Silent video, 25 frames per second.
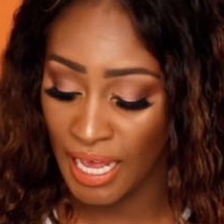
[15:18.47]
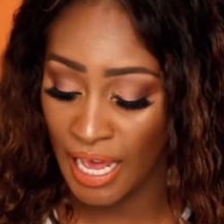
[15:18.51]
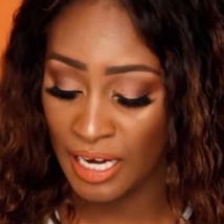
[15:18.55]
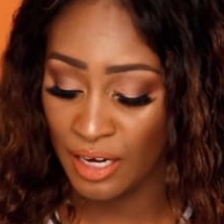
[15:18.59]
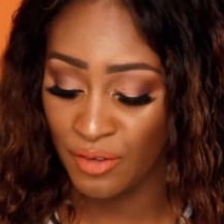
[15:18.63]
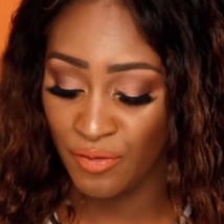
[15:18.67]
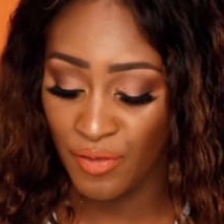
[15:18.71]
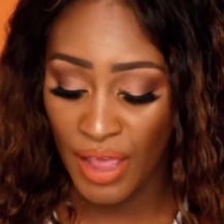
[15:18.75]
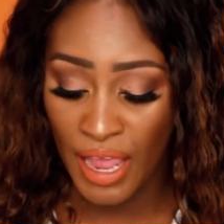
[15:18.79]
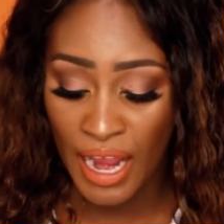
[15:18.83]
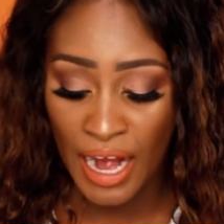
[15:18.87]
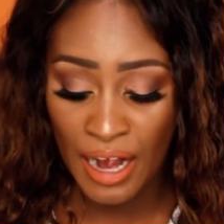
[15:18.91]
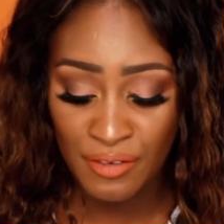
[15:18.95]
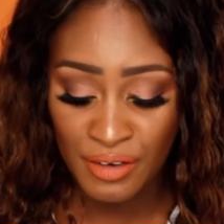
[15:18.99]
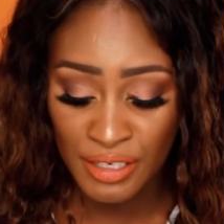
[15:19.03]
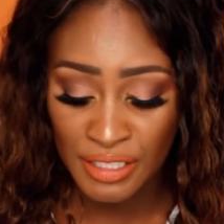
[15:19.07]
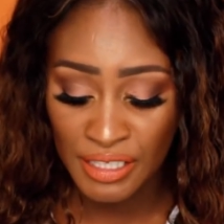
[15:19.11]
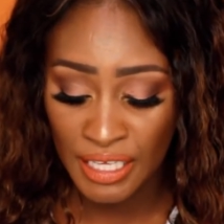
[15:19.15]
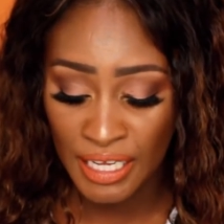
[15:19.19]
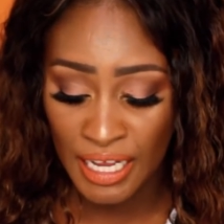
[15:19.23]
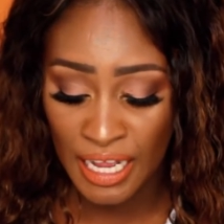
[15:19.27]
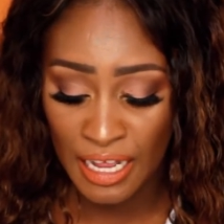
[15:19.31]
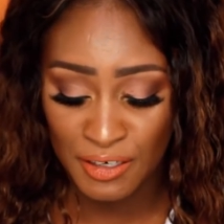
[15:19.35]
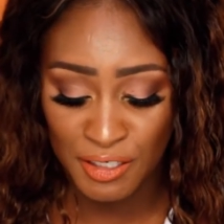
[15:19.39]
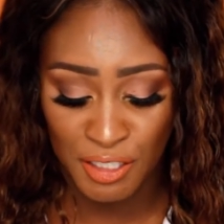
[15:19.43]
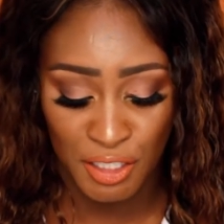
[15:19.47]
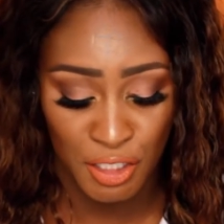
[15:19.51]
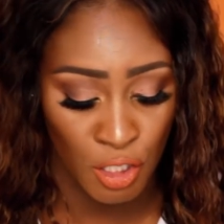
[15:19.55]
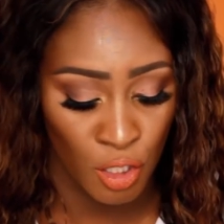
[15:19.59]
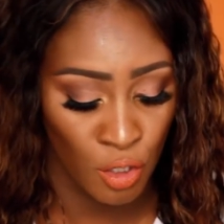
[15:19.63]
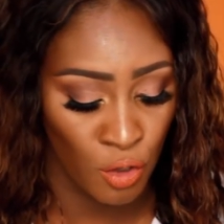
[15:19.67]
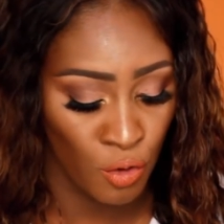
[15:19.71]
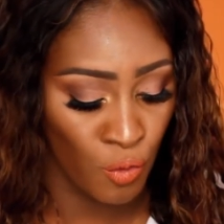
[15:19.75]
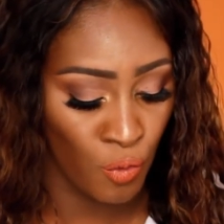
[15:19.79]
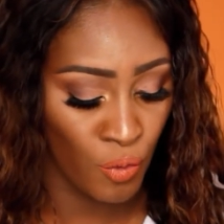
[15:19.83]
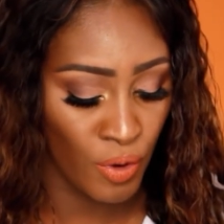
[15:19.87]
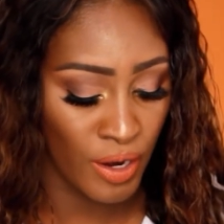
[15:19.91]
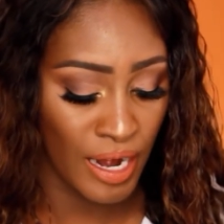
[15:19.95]
Out of everything I've
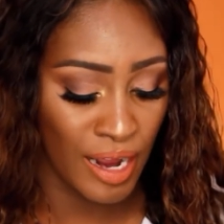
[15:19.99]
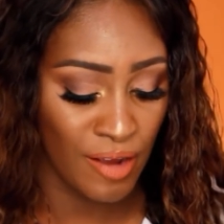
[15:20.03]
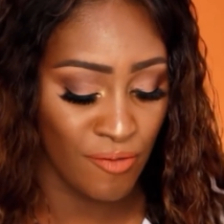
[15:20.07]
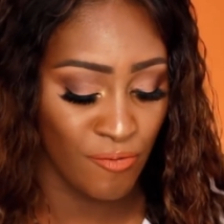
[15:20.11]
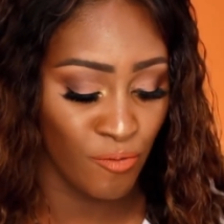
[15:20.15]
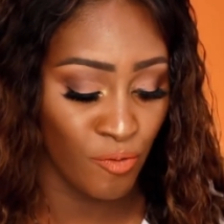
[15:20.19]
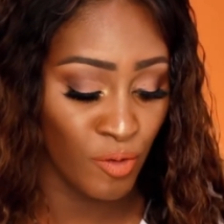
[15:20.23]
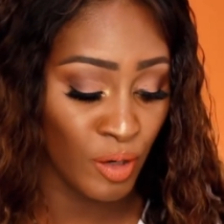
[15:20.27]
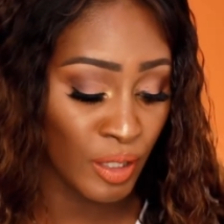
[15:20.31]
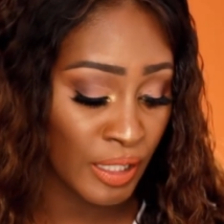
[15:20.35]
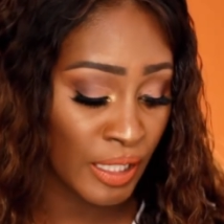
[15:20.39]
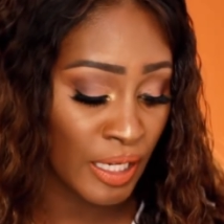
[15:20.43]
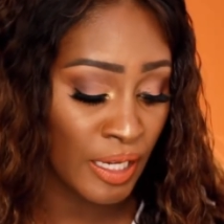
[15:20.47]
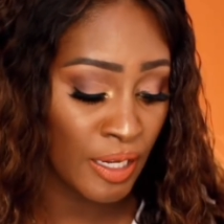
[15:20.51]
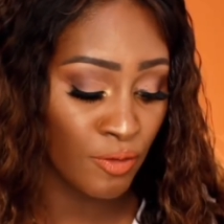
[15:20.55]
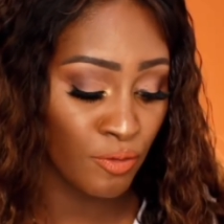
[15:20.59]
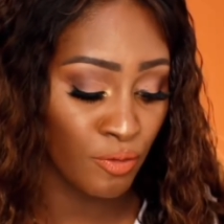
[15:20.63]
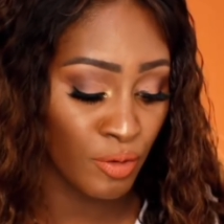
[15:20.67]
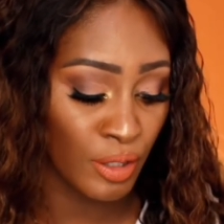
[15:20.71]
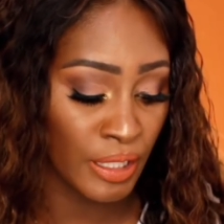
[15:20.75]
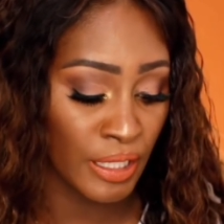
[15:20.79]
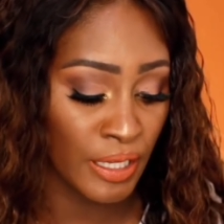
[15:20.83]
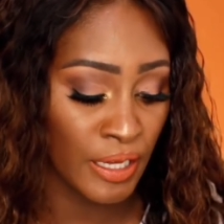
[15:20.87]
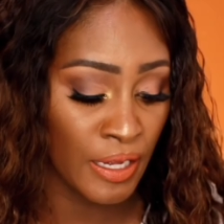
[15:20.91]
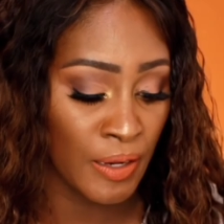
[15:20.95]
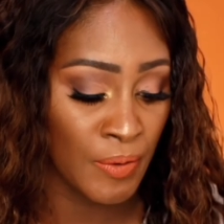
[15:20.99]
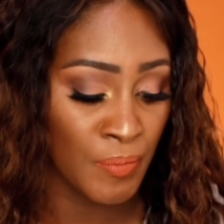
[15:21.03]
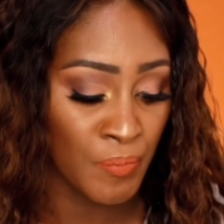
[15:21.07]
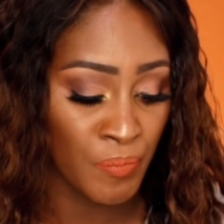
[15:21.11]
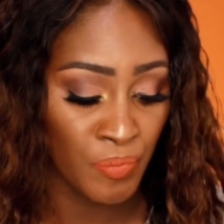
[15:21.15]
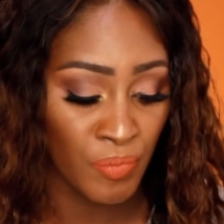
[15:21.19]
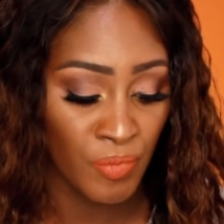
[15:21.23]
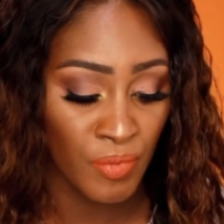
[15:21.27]
shown, what I've really, really